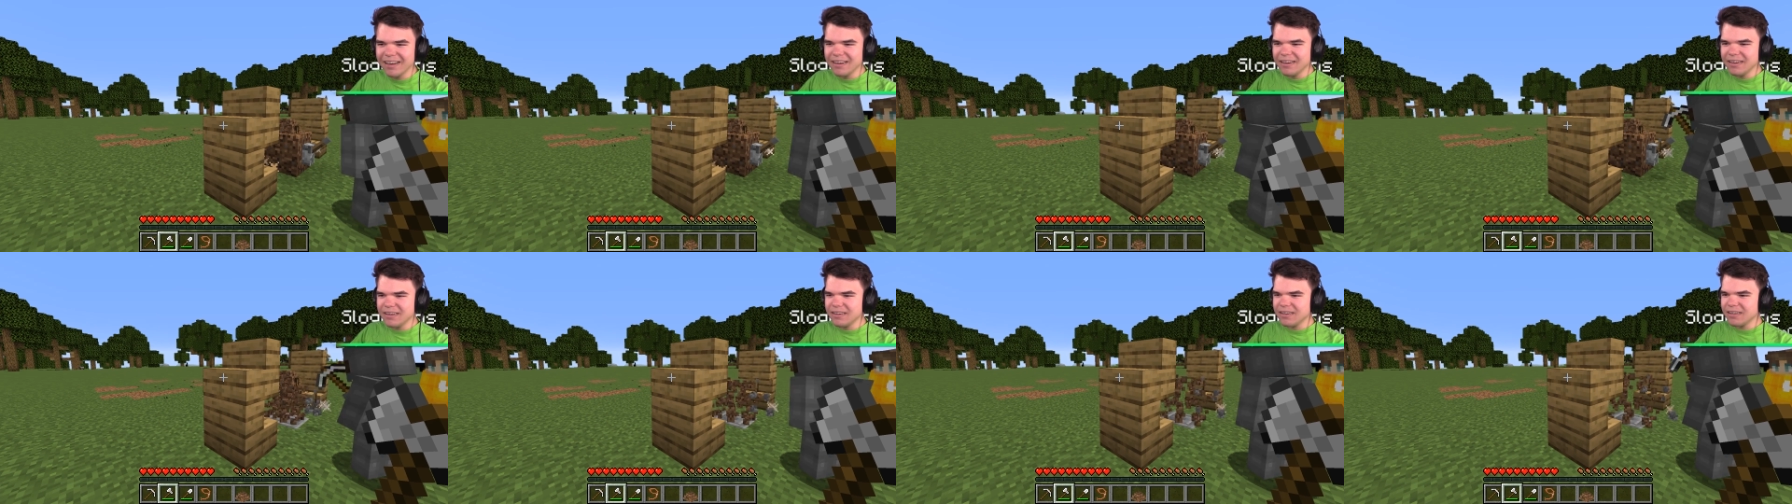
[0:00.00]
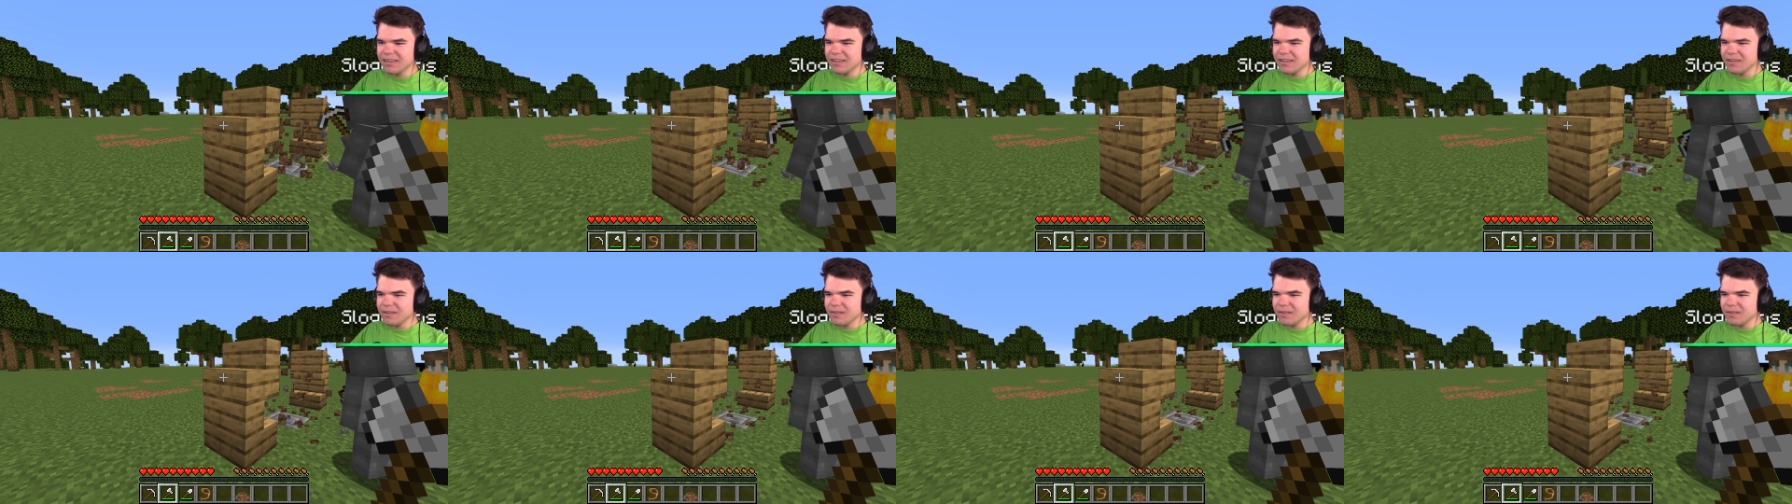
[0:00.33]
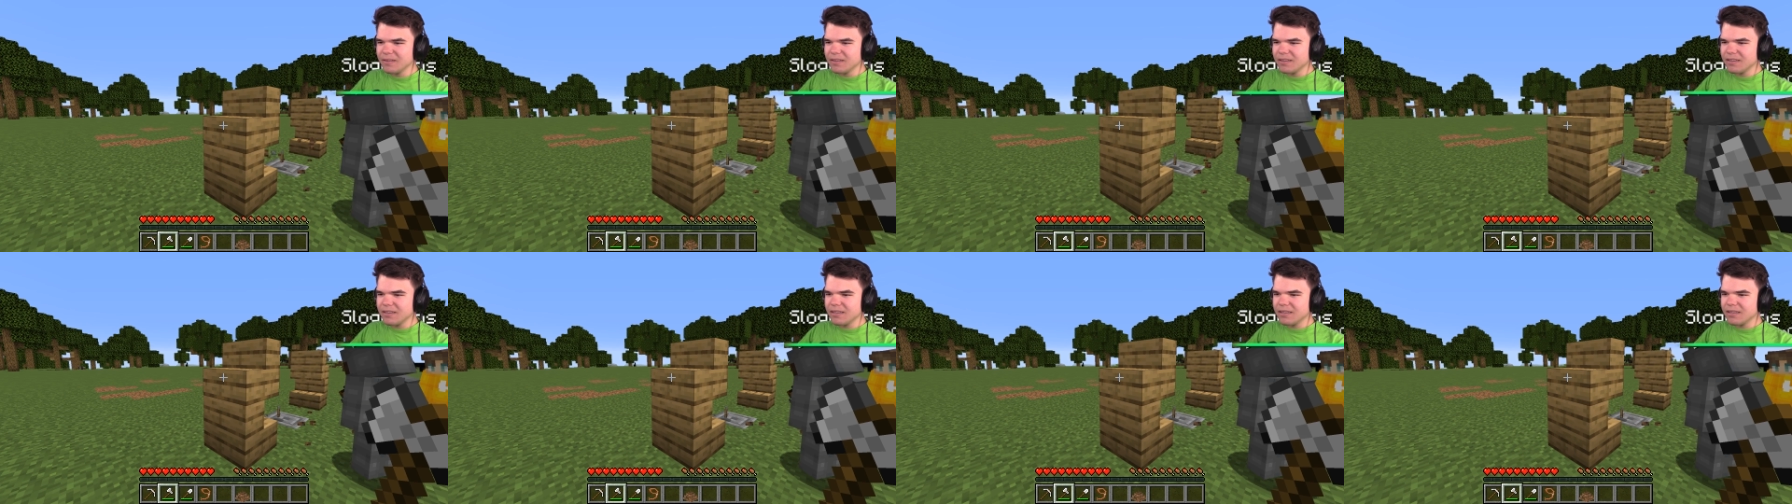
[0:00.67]
you just gotta.
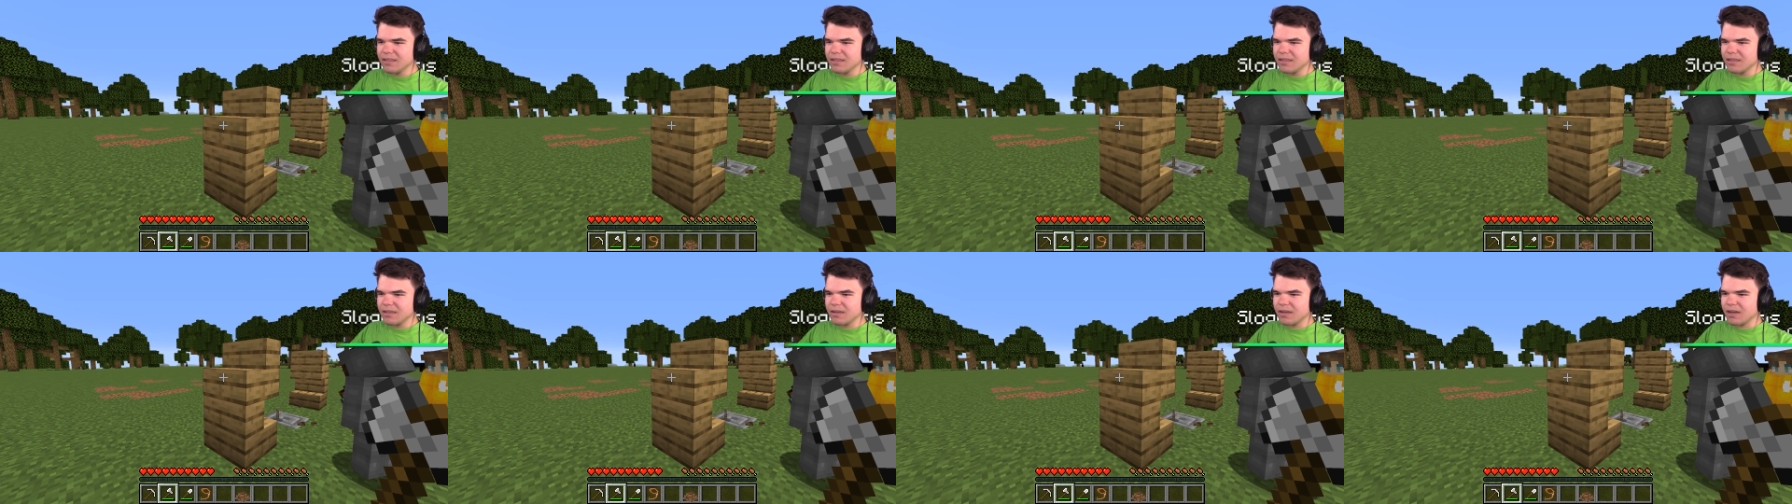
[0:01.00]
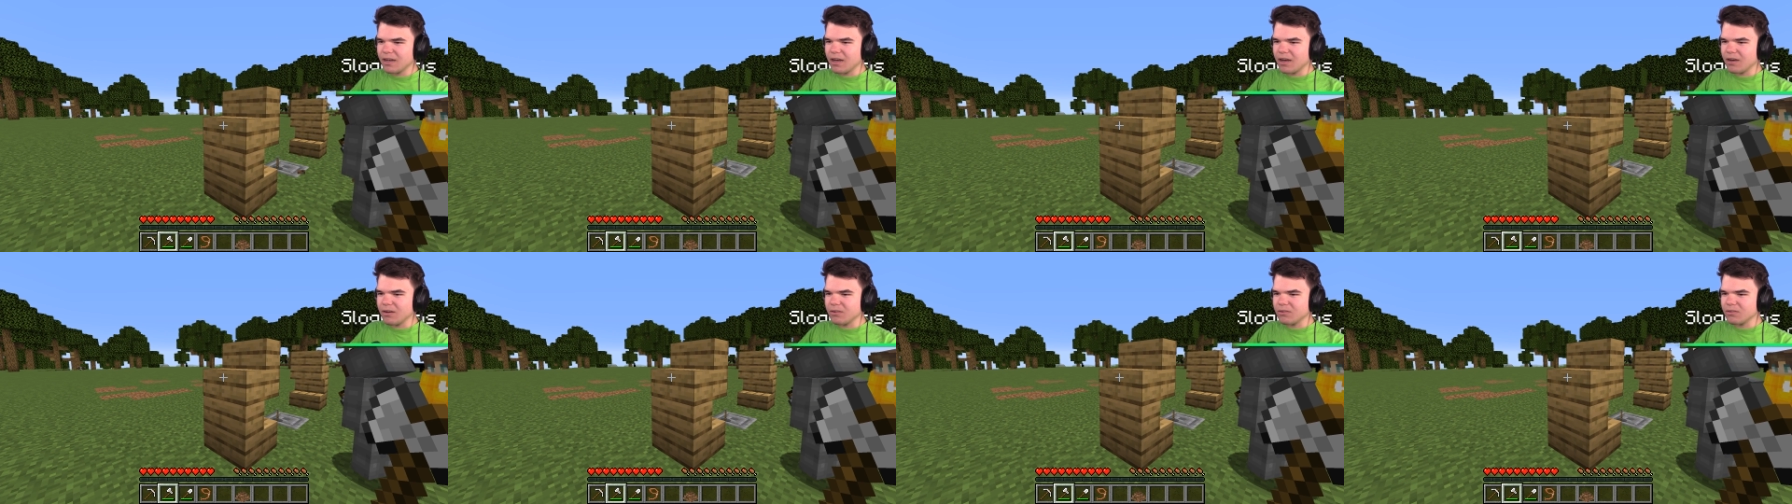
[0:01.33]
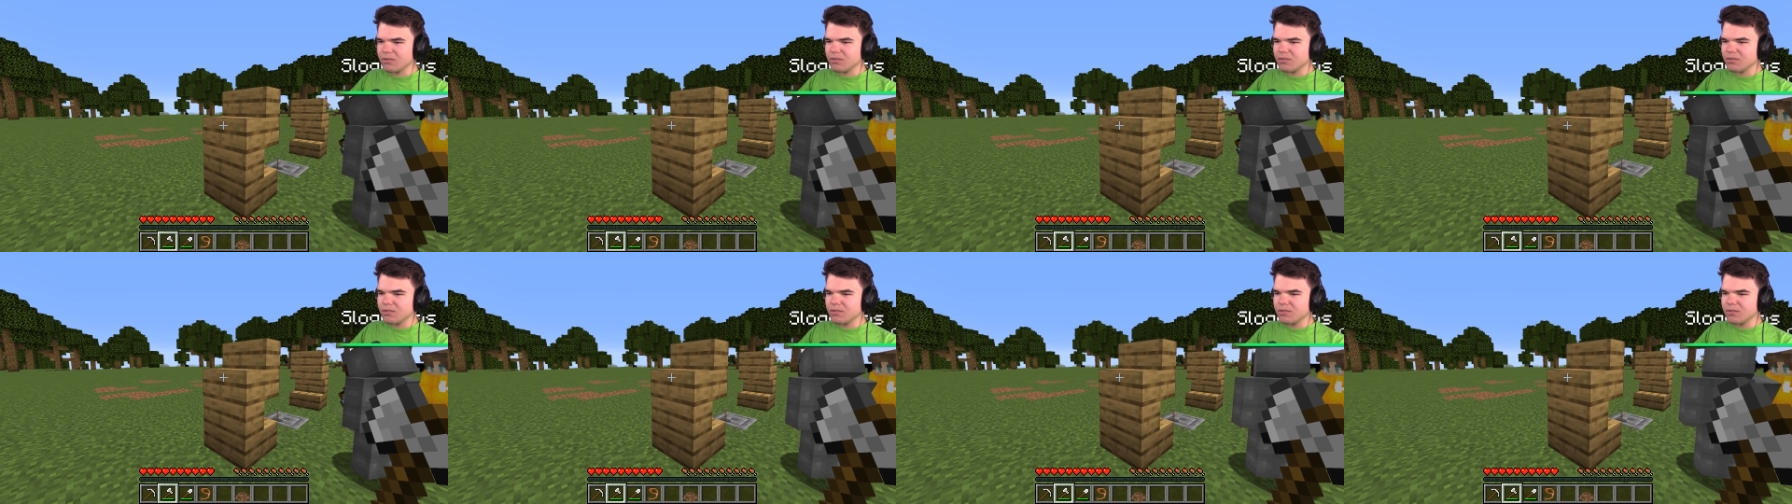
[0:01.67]
Oh.
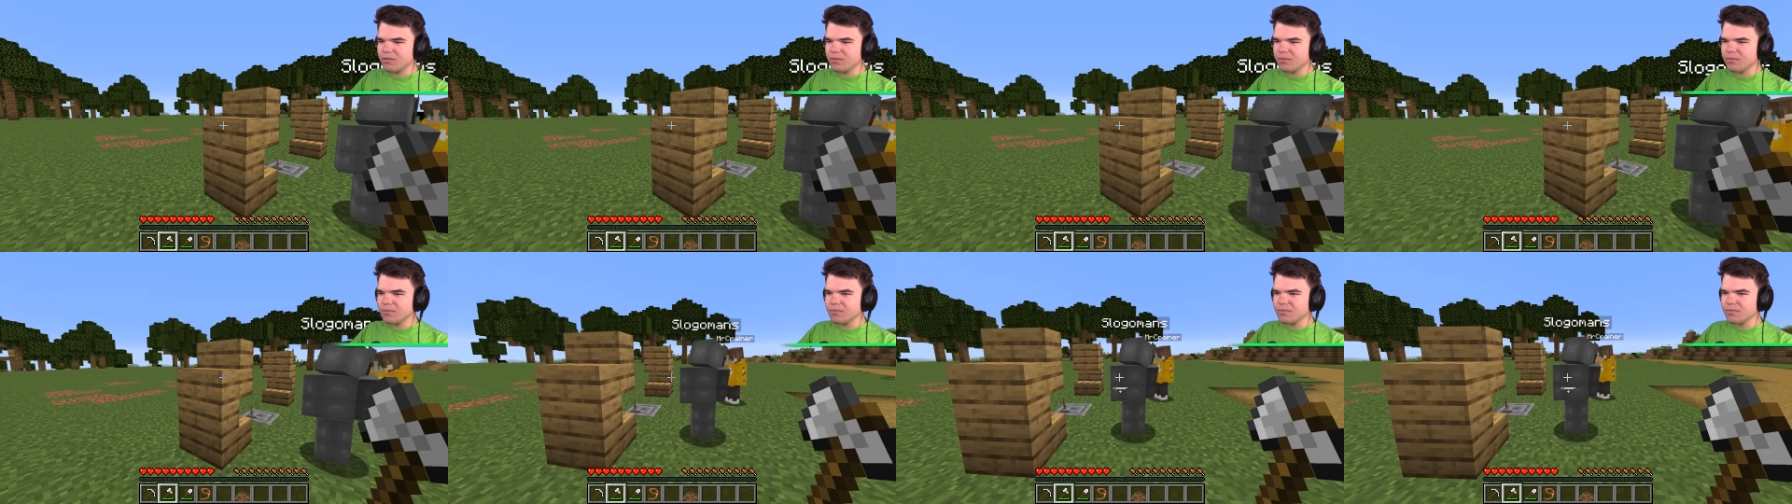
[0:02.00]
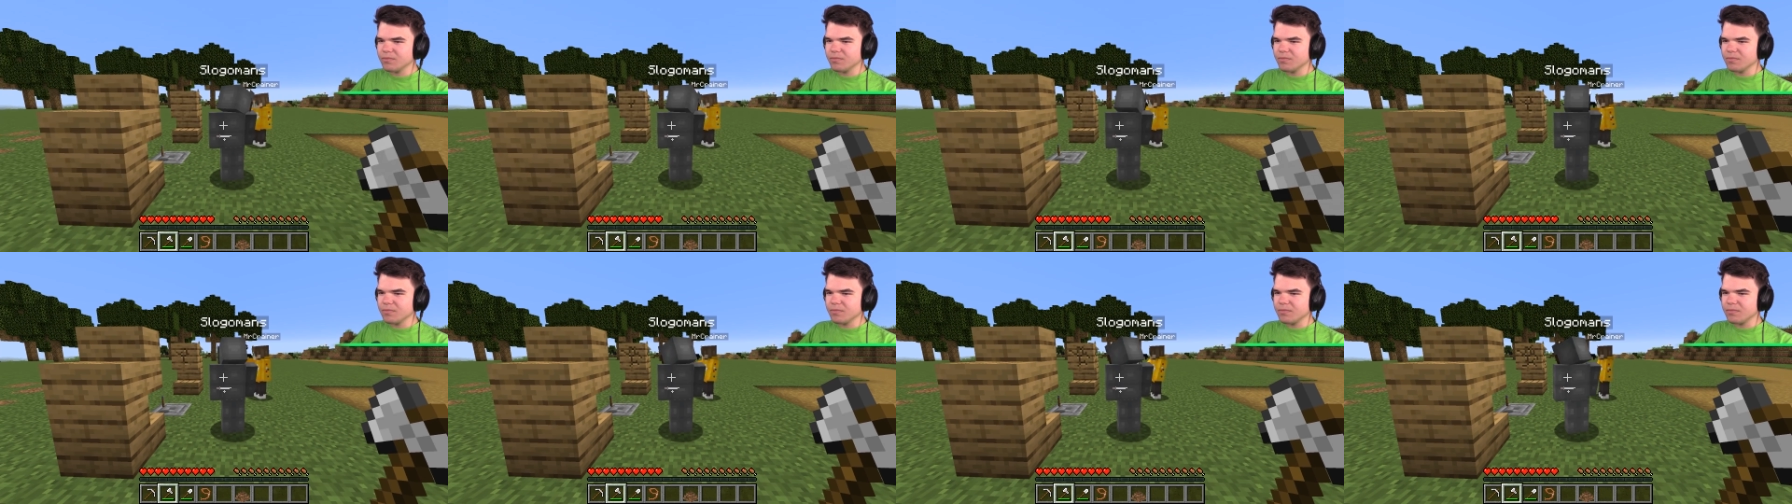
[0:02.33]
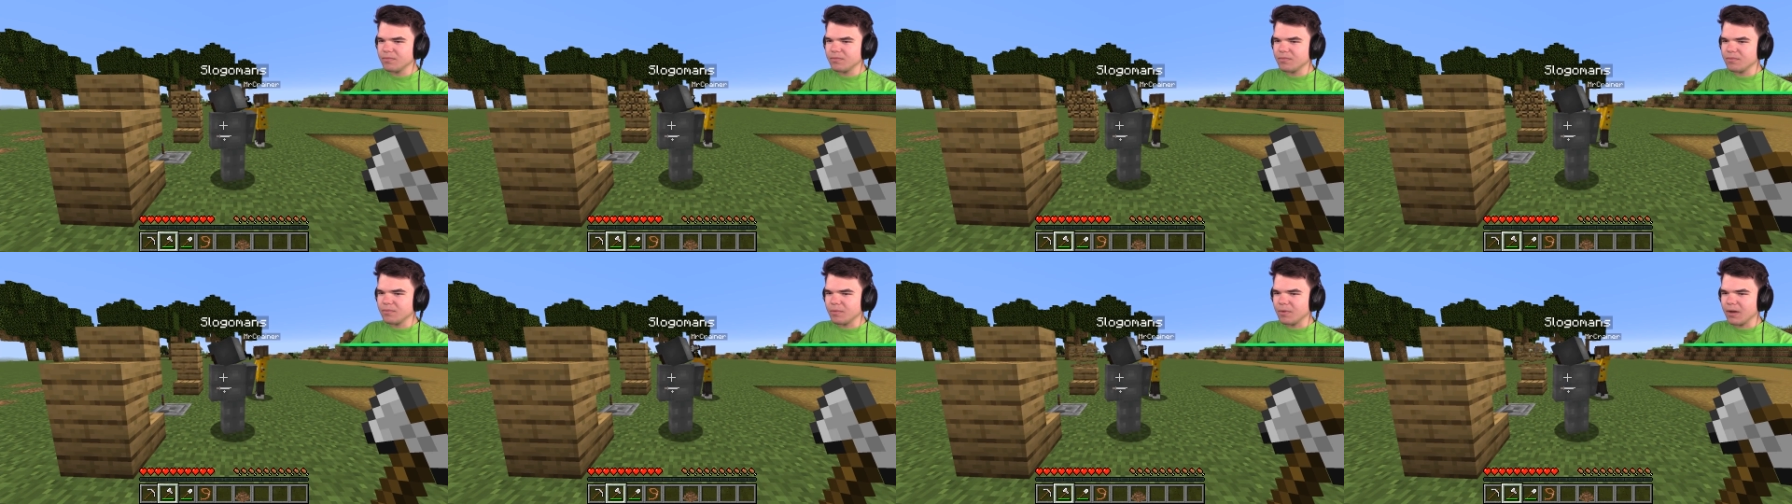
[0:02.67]
Whoa.
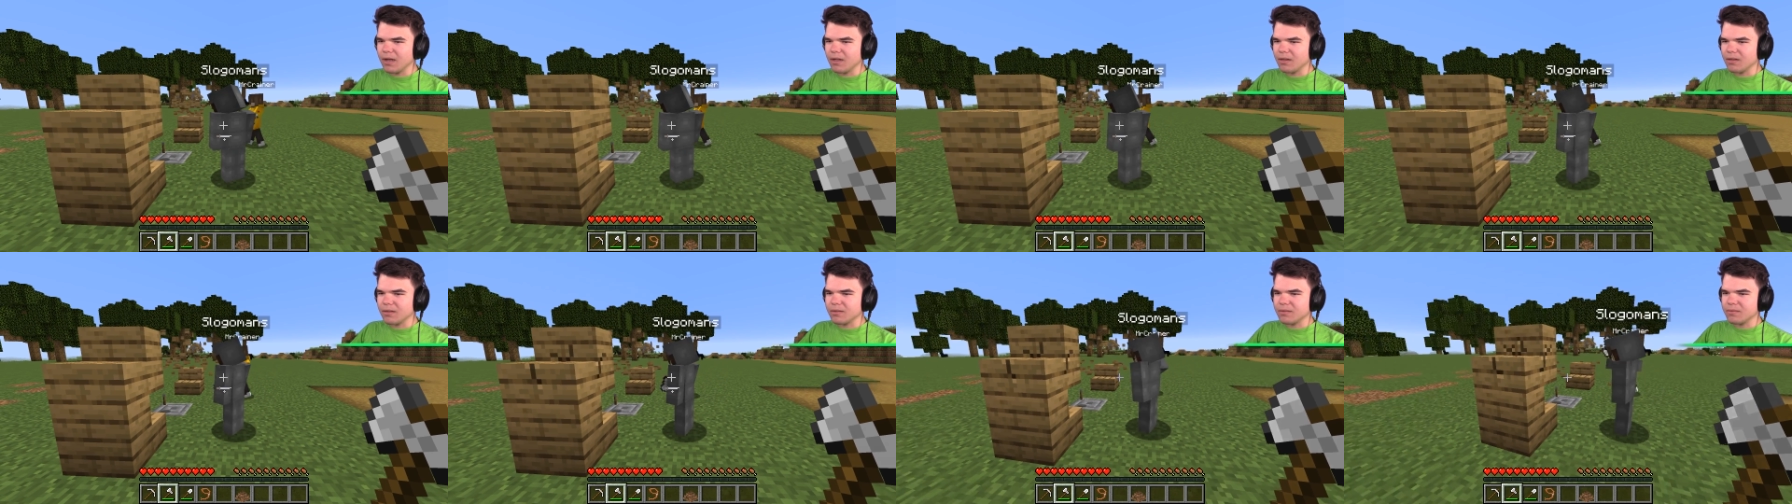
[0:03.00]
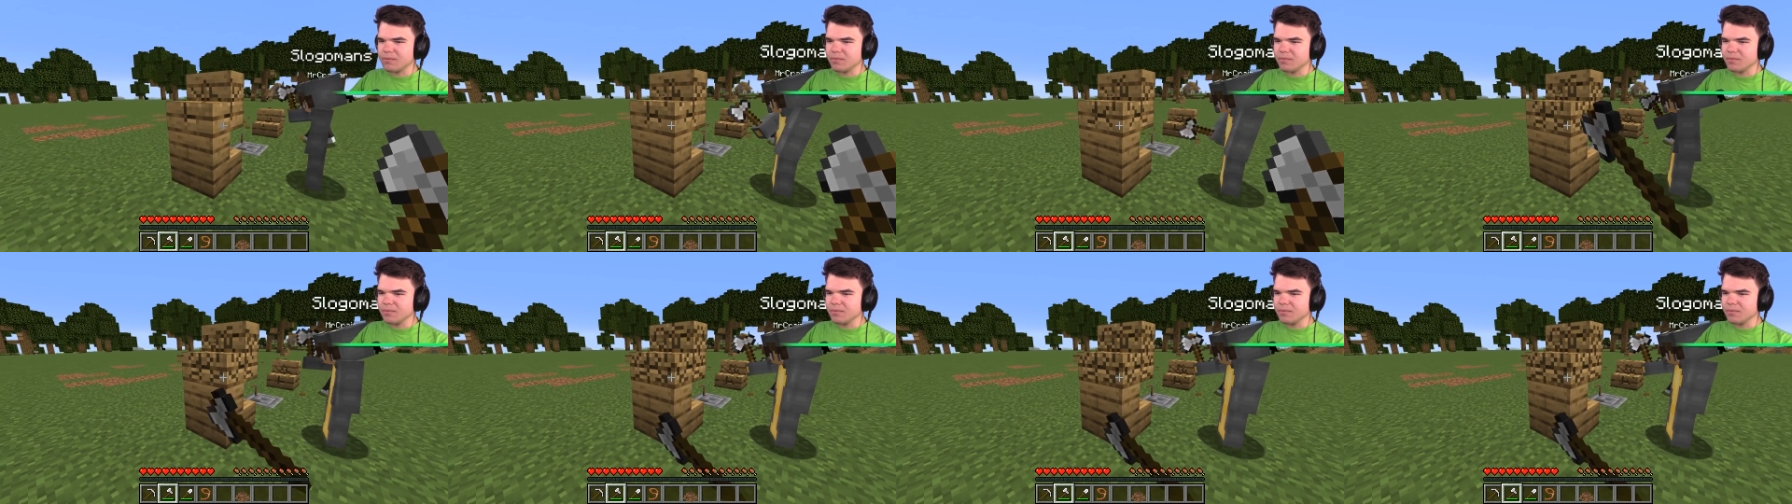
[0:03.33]
Well. Okay.